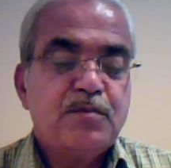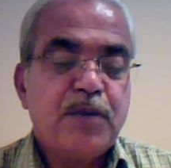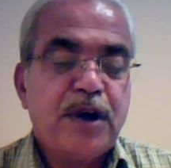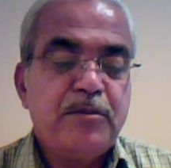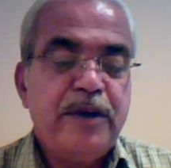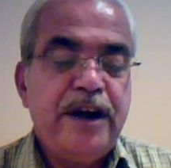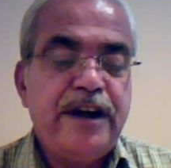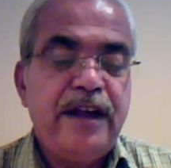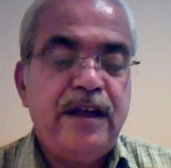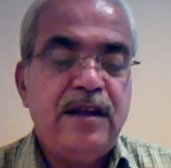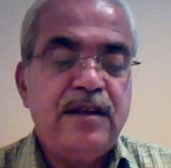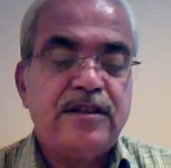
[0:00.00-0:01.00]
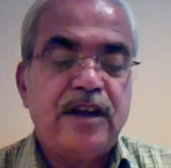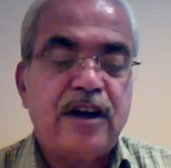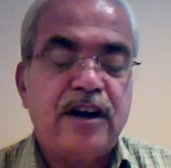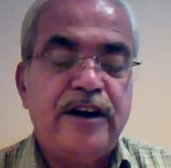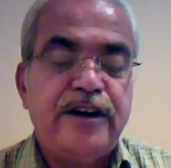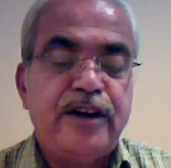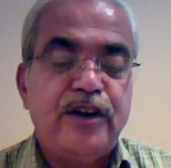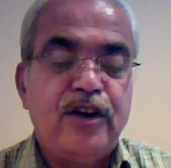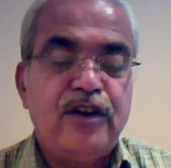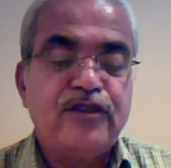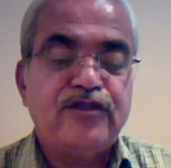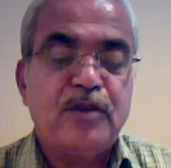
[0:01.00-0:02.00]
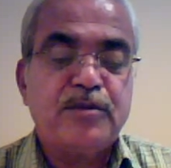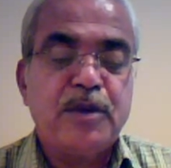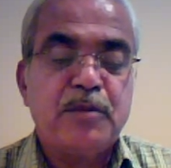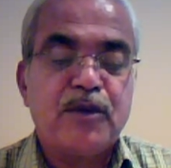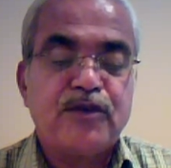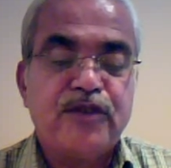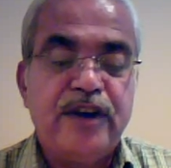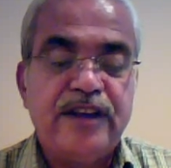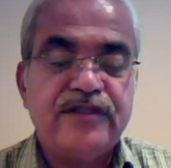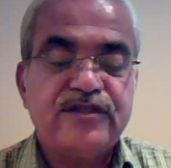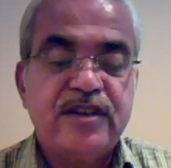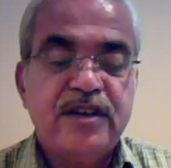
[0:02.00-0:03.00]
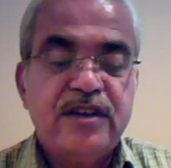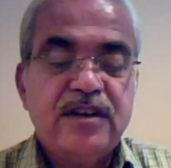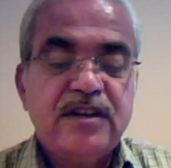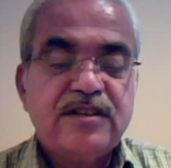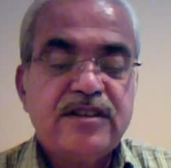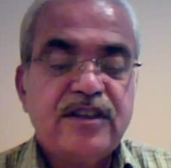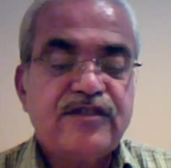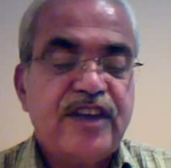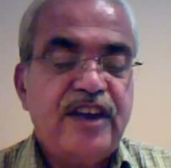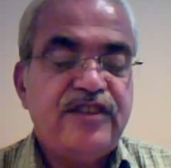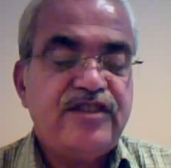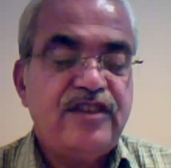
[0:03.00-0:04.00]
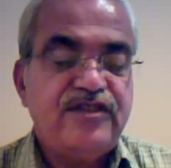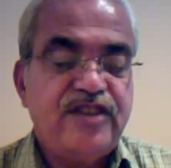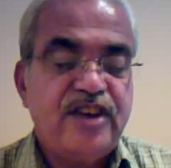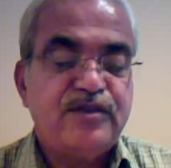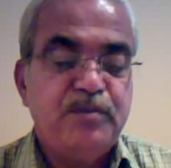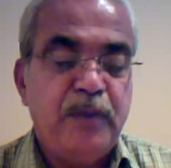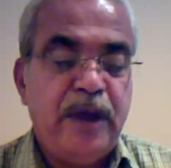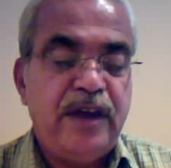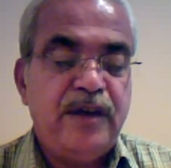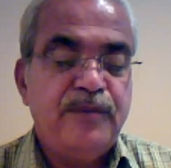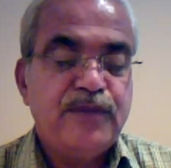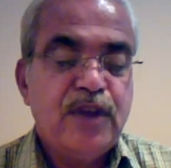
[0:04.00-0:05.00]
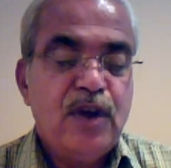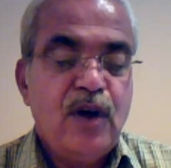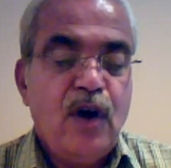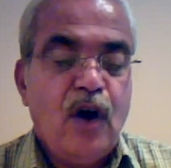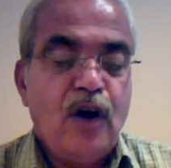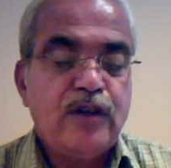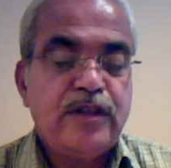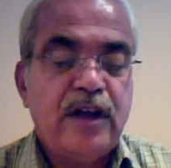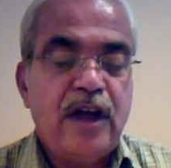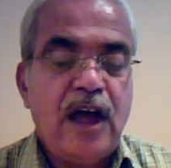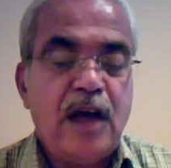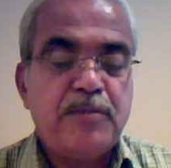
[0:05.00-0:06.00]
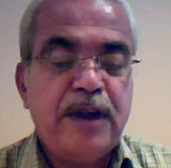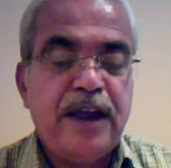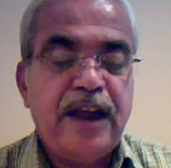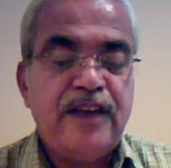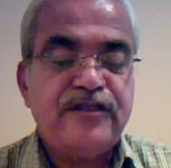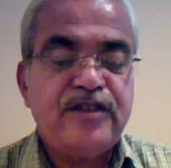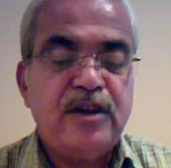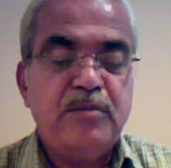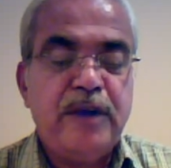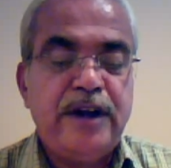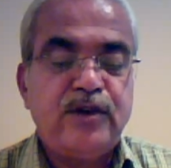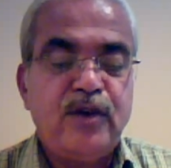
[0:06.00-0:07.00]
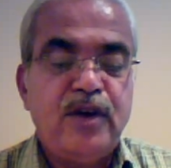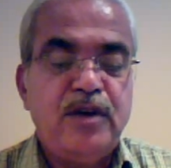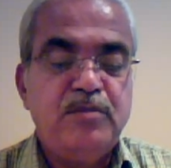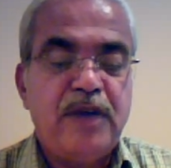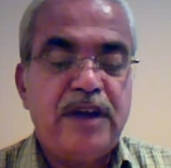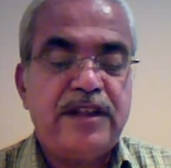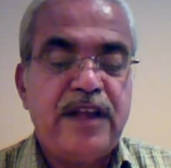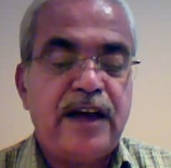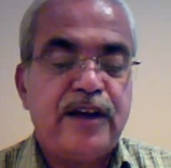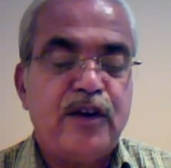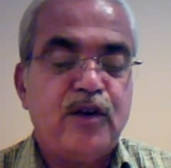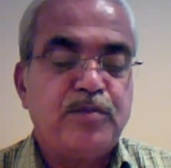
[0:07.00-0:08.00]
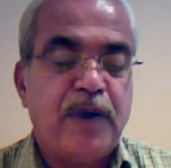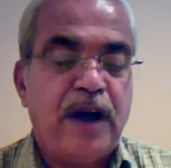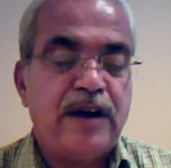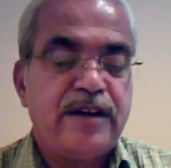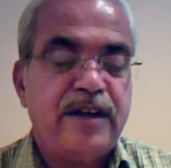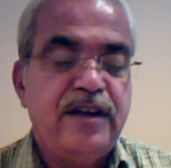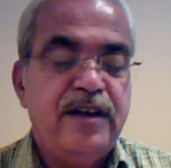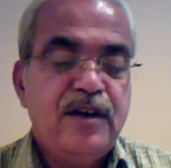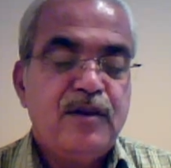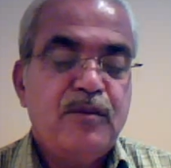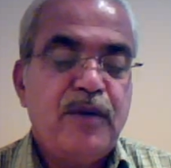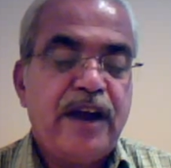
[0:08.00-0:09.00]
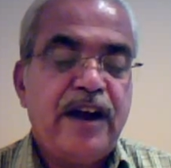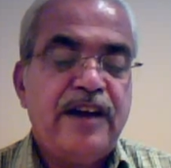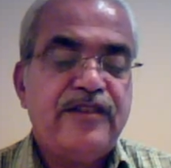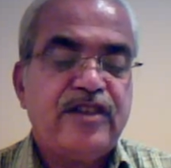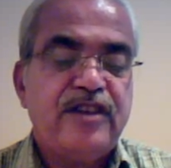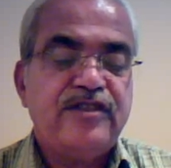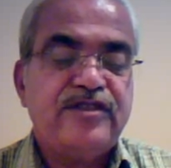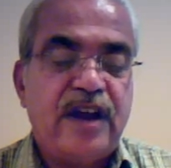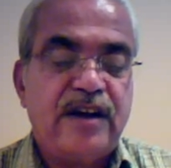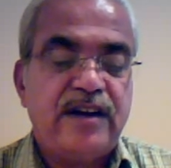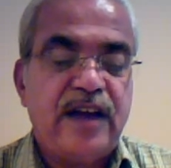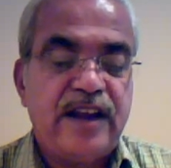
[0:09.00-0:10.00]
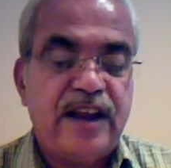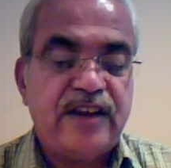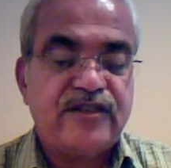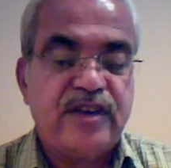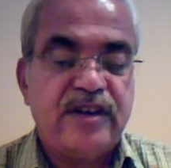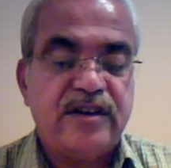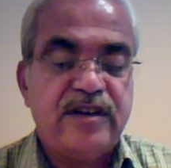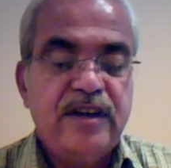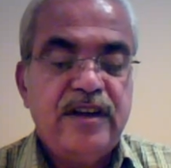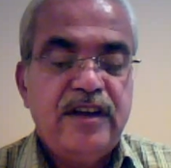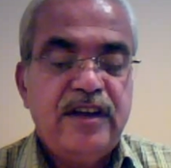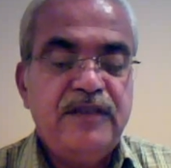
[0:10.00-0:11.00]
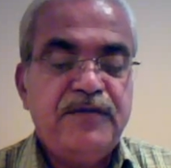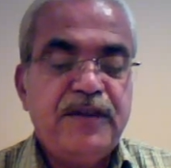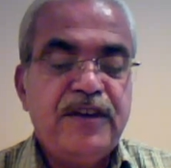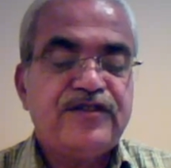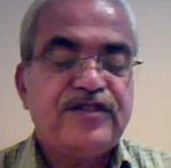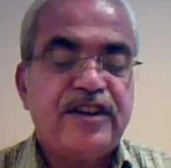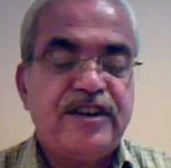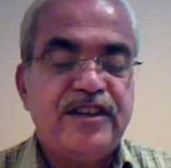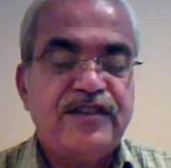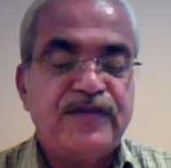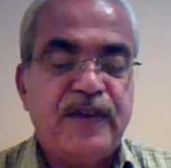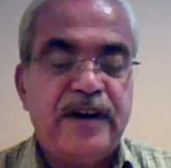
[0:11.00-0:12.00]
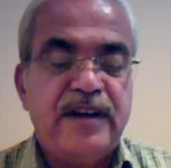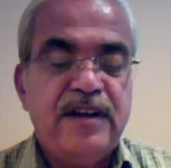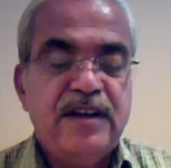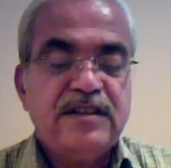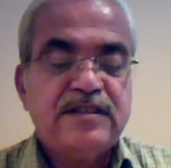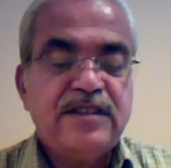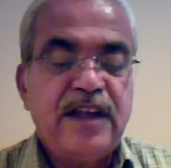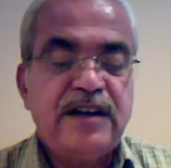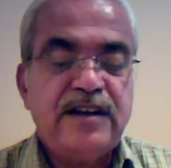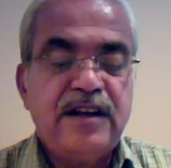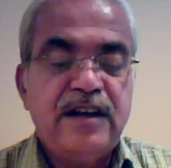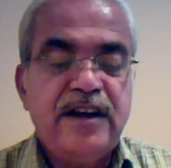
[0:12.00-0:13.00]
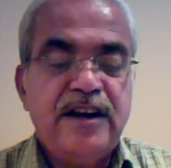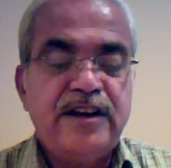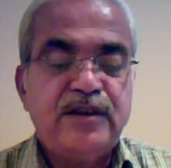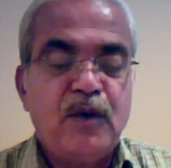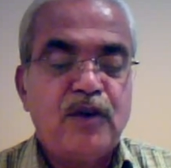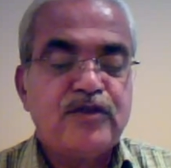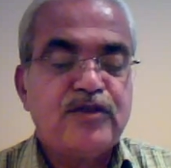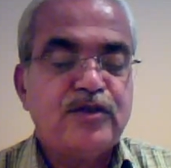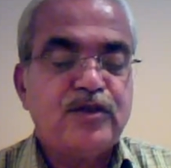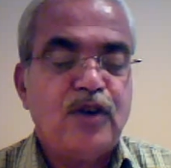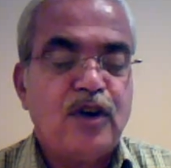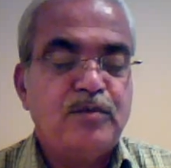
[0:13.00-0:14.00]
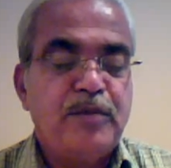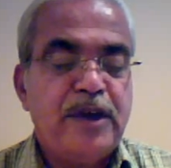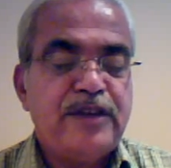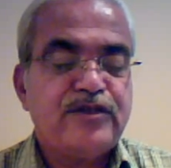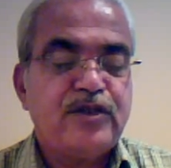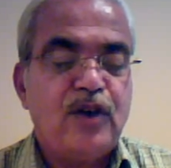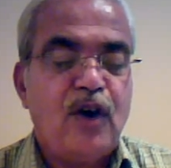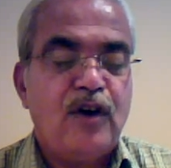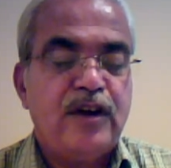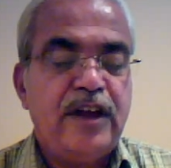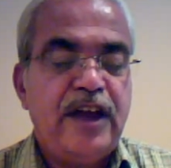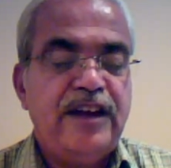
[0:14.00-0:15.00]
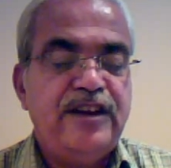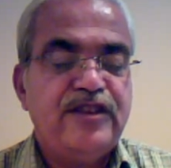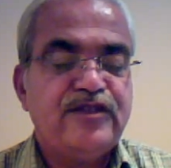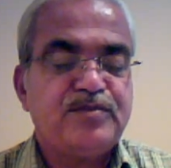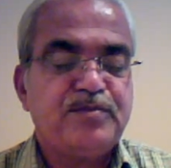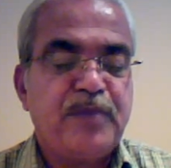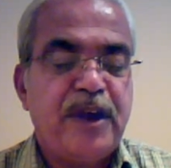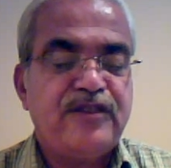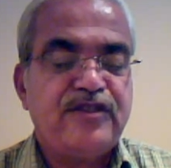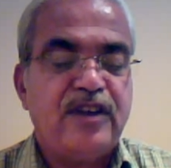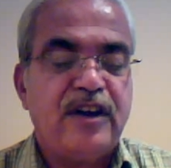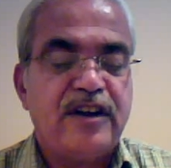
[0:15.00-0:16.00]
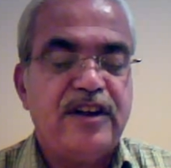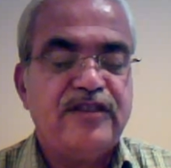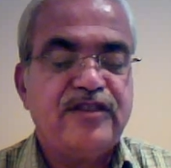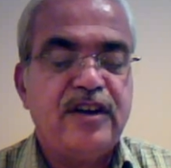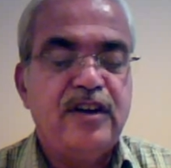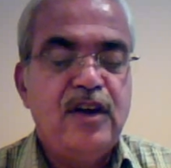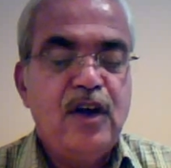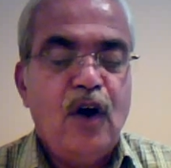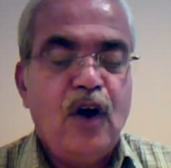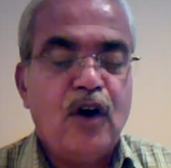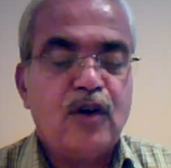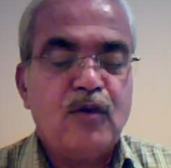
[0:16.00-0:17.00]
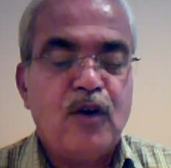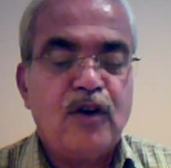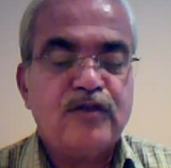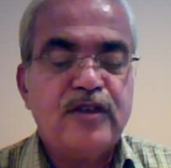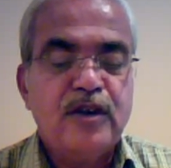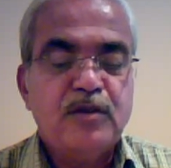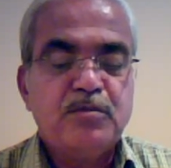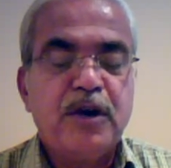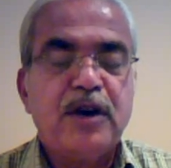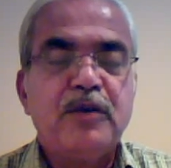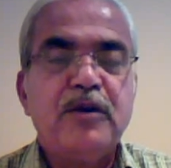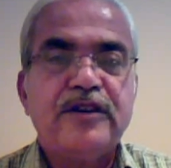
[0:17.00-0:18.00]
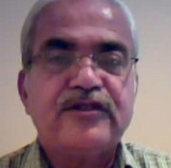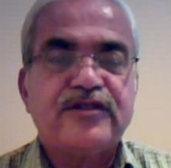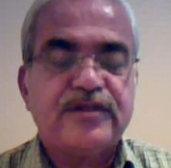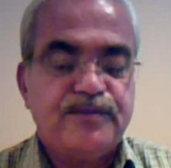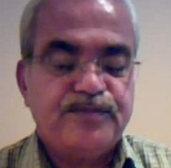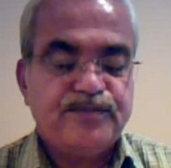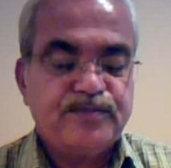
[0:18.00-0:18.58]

permitting the continuance of the proceedings, the session judge may, on the application made to him by the aggrieved party, vacate such direction if he is satisfied that it was not based on any special reason or was perverse.